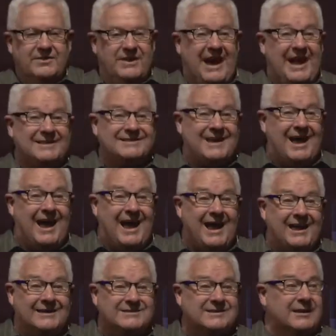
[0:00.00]
that's
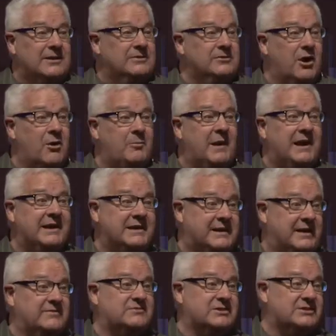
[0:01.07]
ice. Nobody
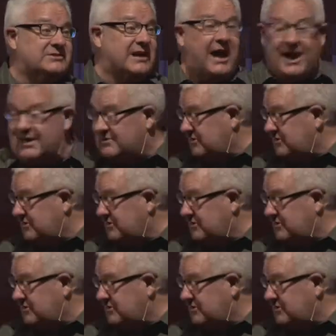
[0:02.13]
gives us ice.